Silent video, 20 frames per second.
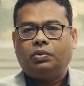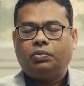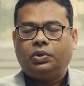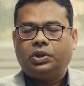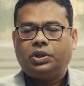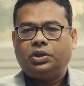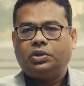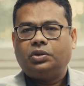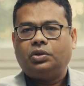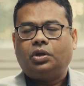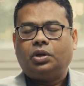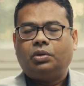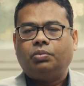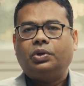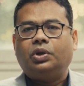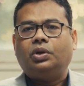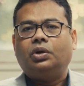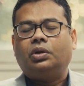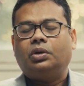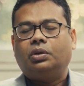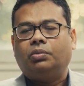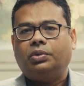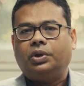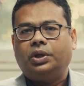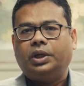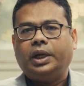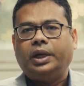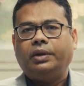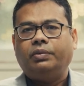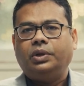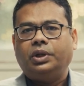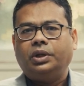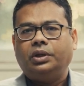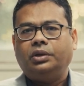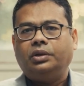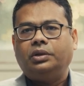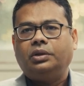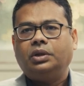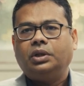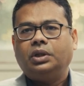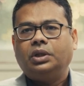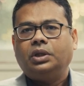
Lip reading: which is not because of the diabetes,